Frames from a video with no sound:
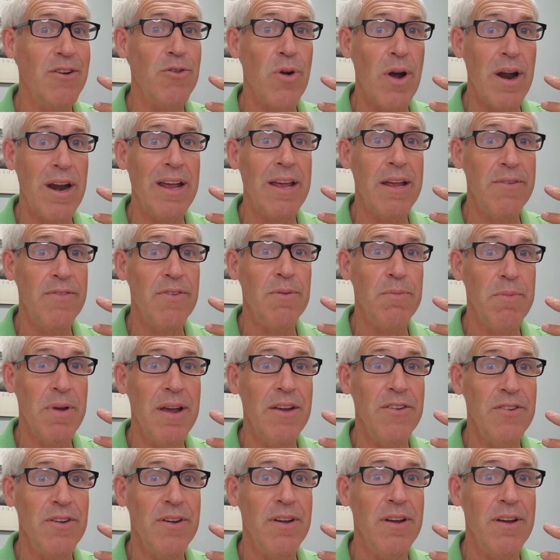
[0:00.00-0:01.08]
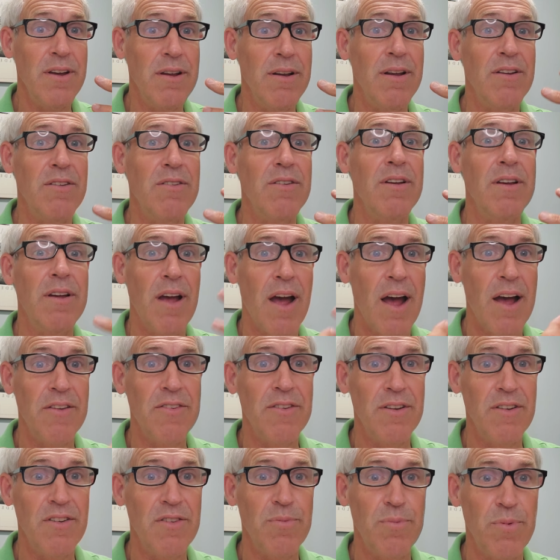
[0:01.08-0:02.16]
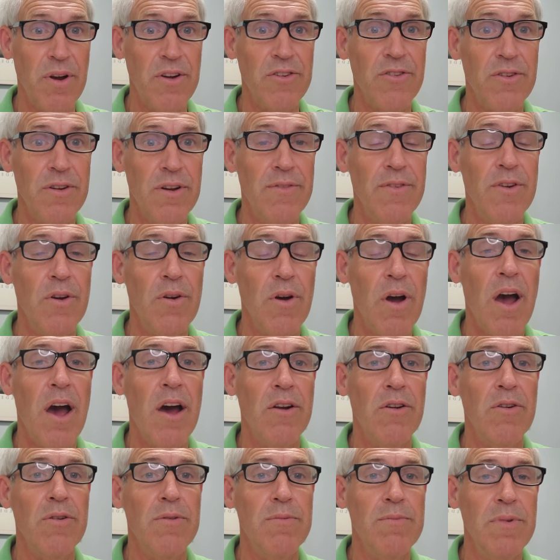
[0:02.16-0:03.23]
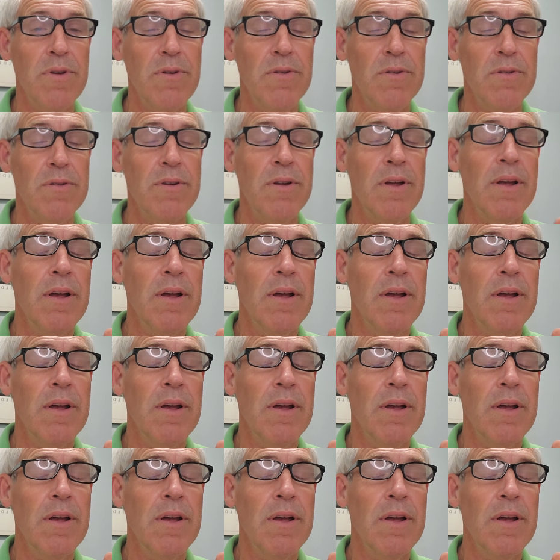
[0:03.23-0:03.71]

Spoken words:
Chronic inflammation can cause an expression of your autoimmune